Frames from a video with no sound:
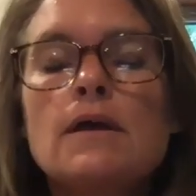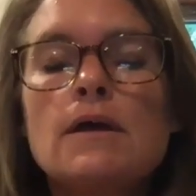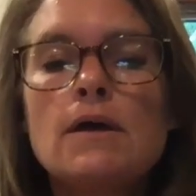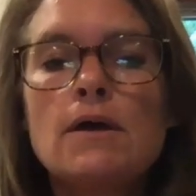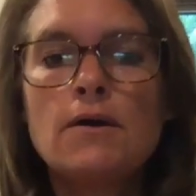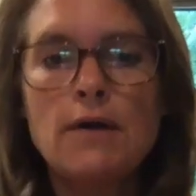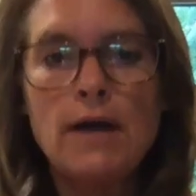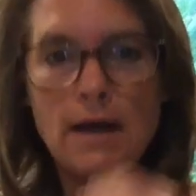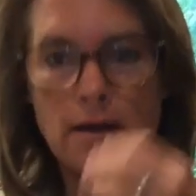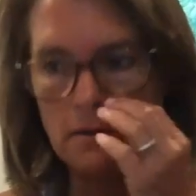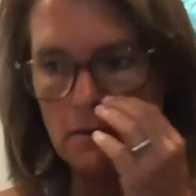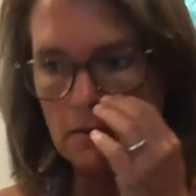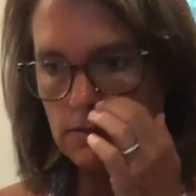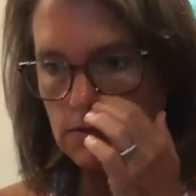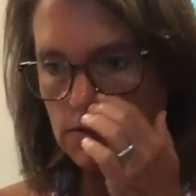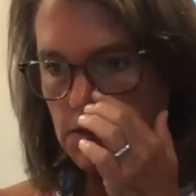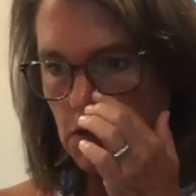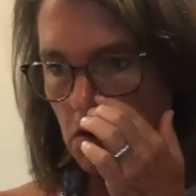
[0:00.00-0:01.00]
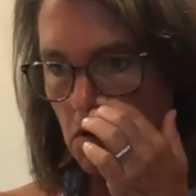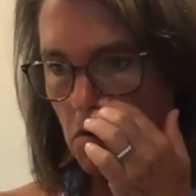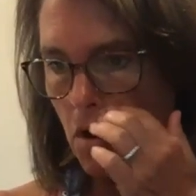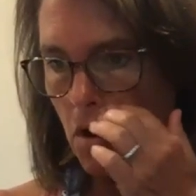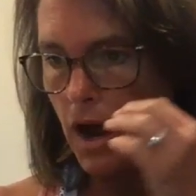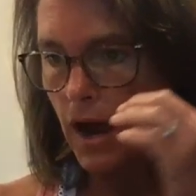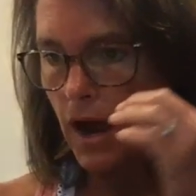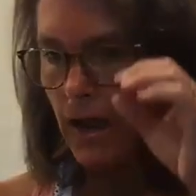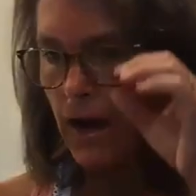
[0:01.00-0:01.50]
Okay,
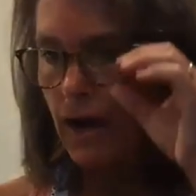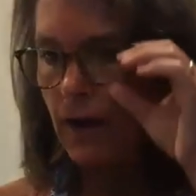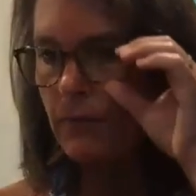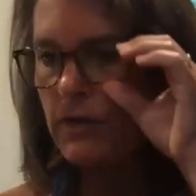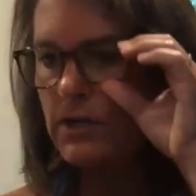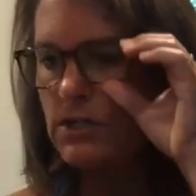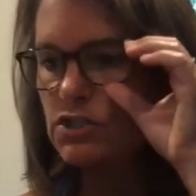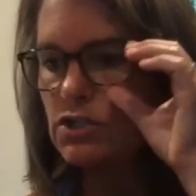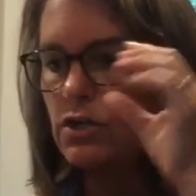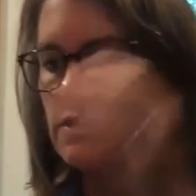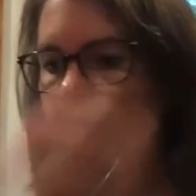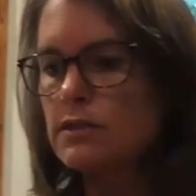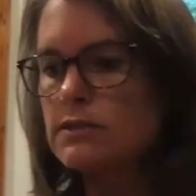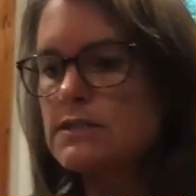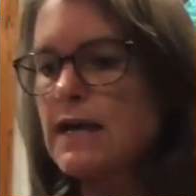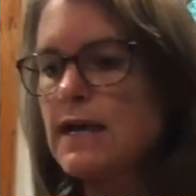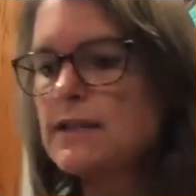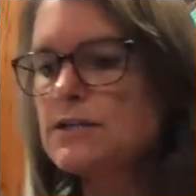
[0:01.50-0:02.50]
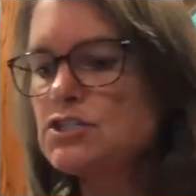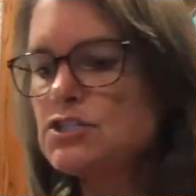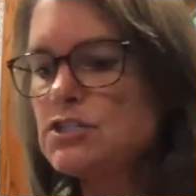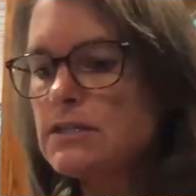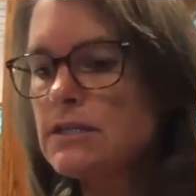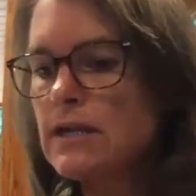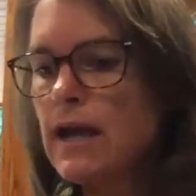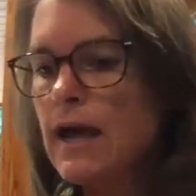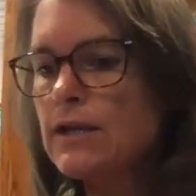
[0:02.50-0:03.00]
so I'm going to show you the tally
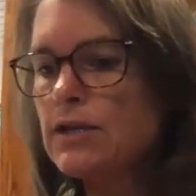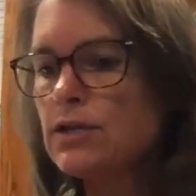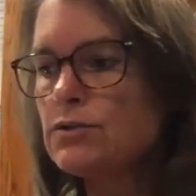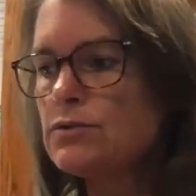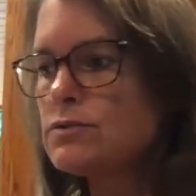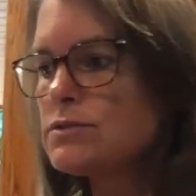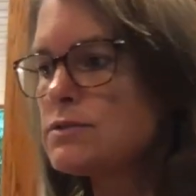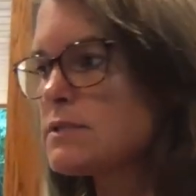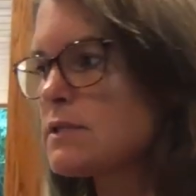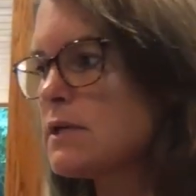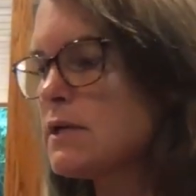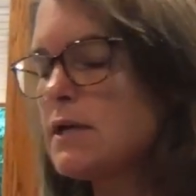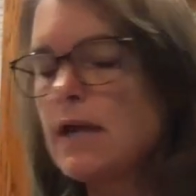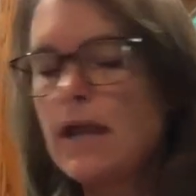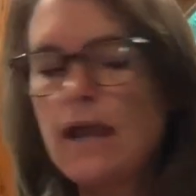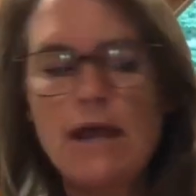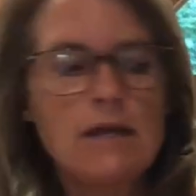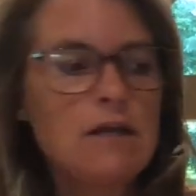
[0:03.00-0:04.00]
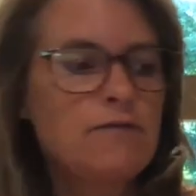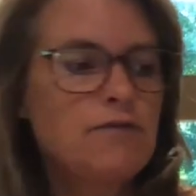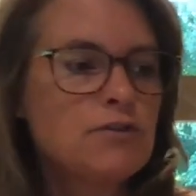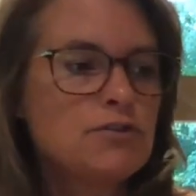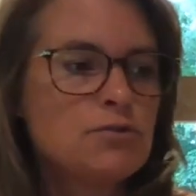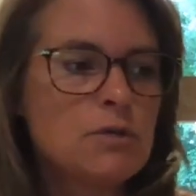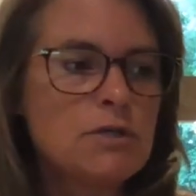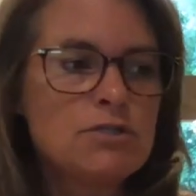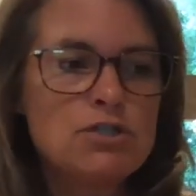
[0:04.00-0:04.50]
sheet that I use. And if you're
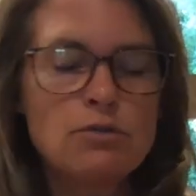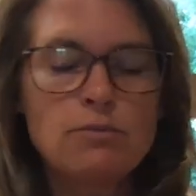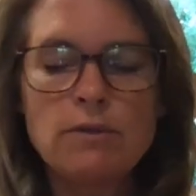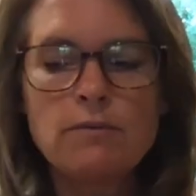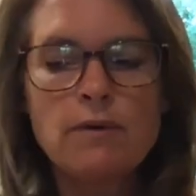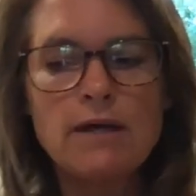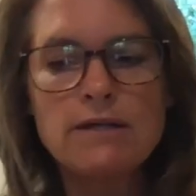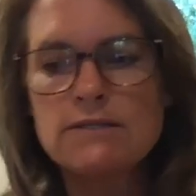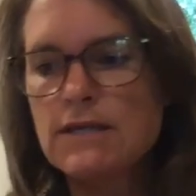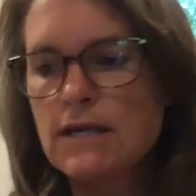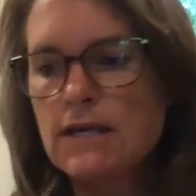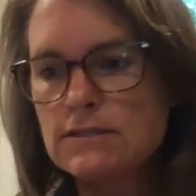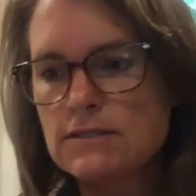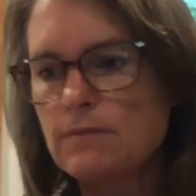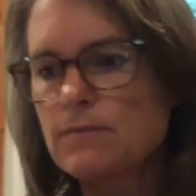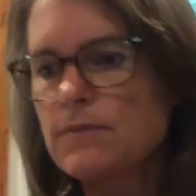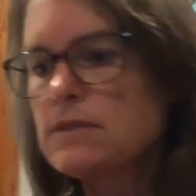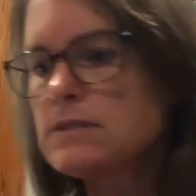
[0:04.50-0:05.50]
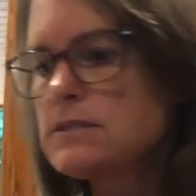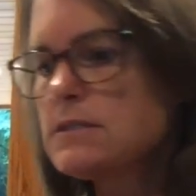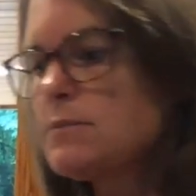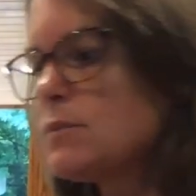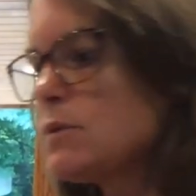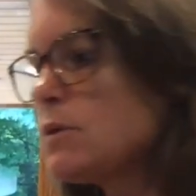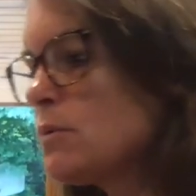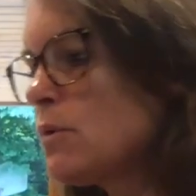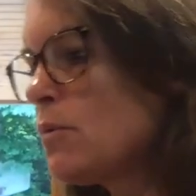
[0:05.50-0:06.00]
doing 2B mindset, something
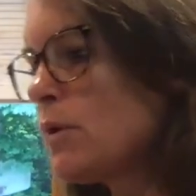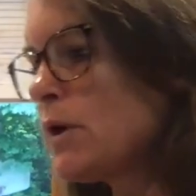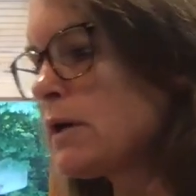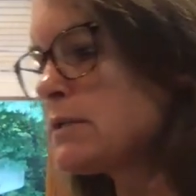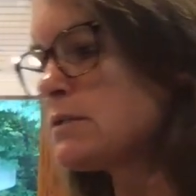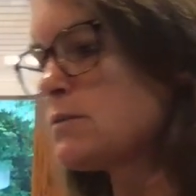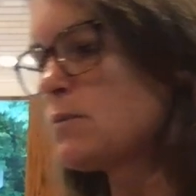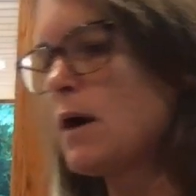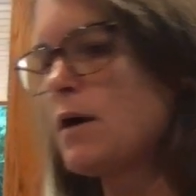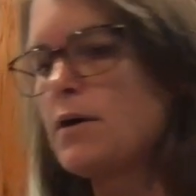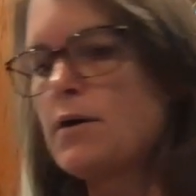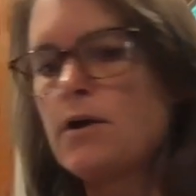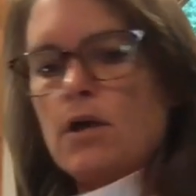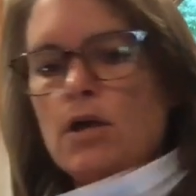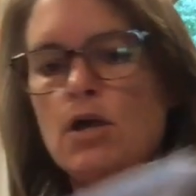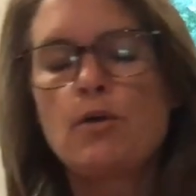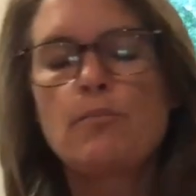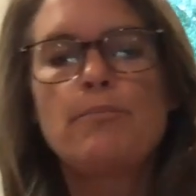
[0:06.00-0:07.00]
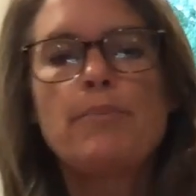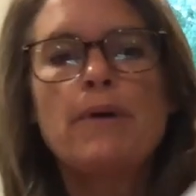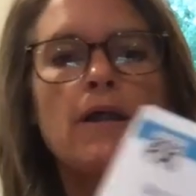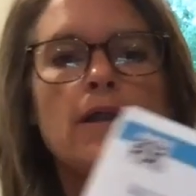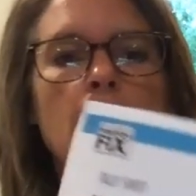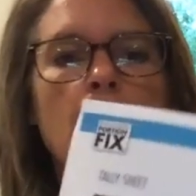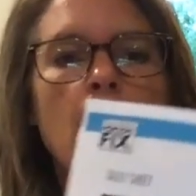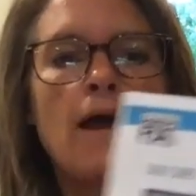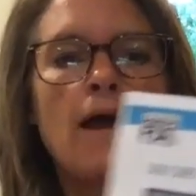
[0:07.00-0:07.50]
similar will work as well. But
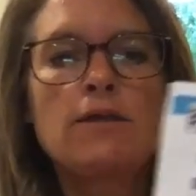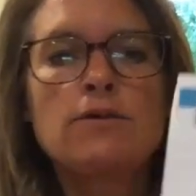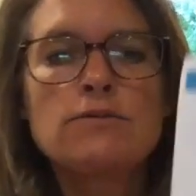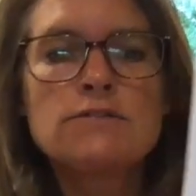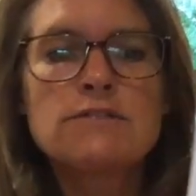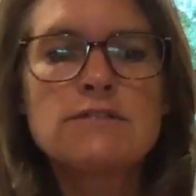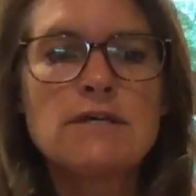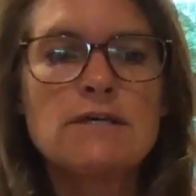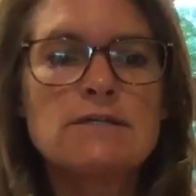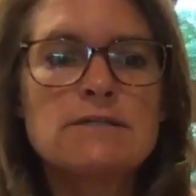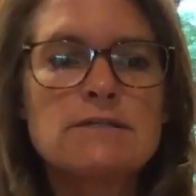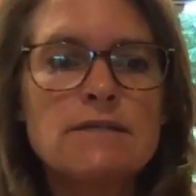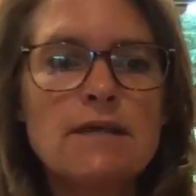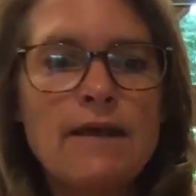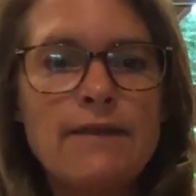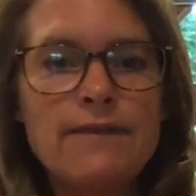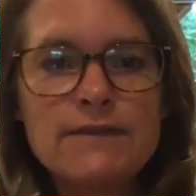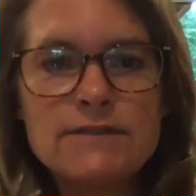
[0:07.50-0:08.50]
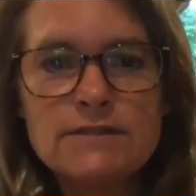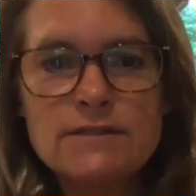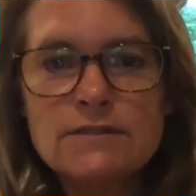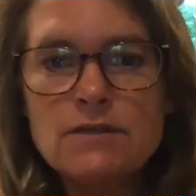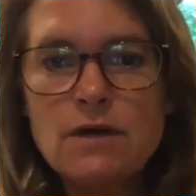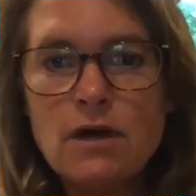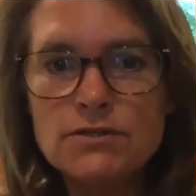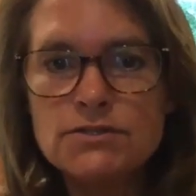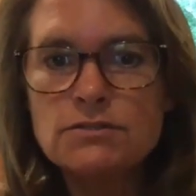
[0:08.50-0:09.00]
I use this, and this is
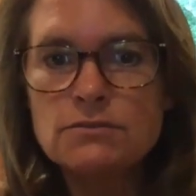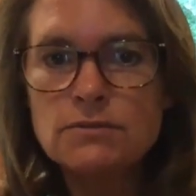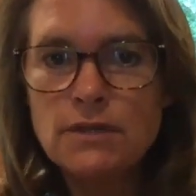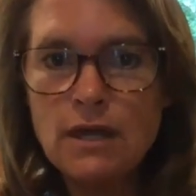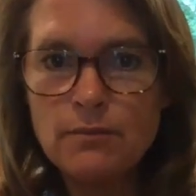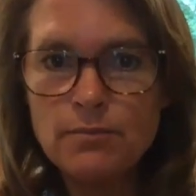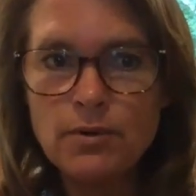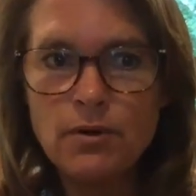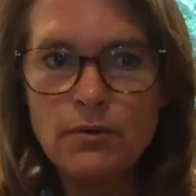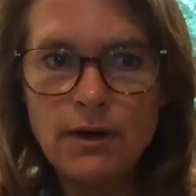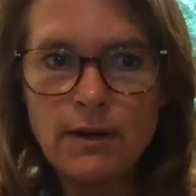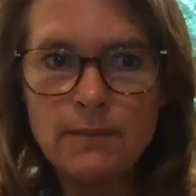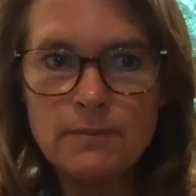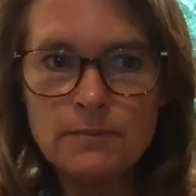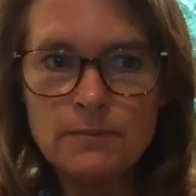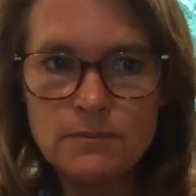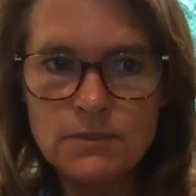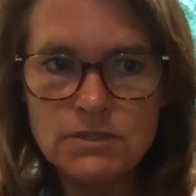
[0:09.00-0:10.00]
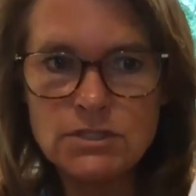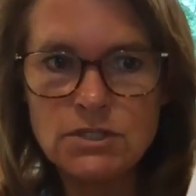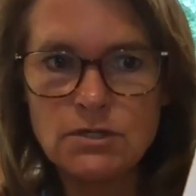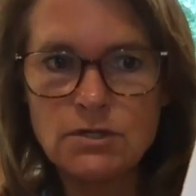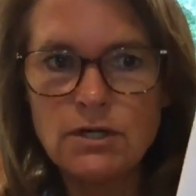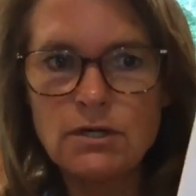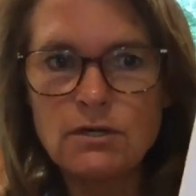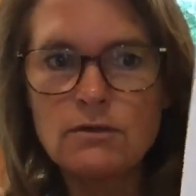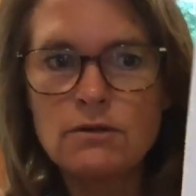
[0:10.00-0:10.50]
also in that program
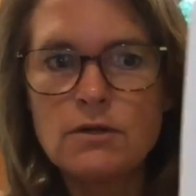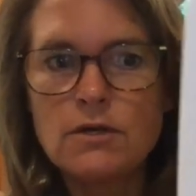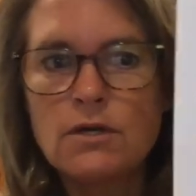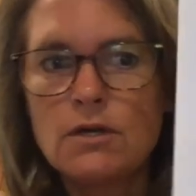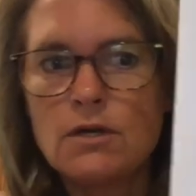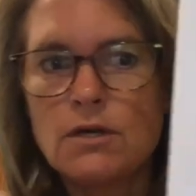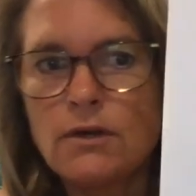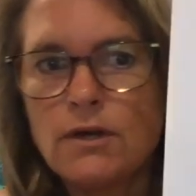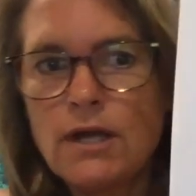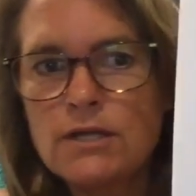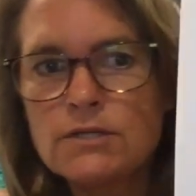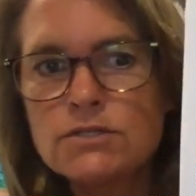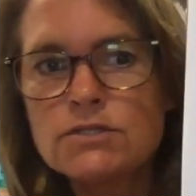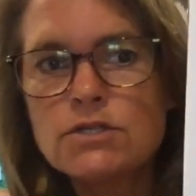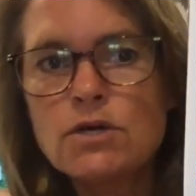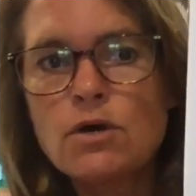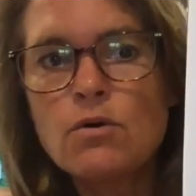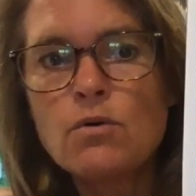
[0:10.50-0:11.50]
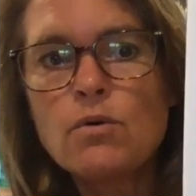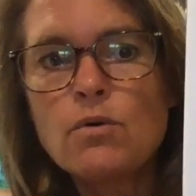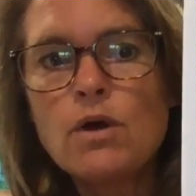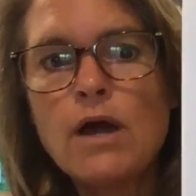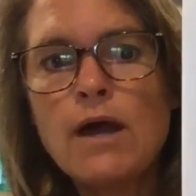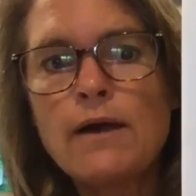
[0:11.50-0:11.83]
material. Okay, so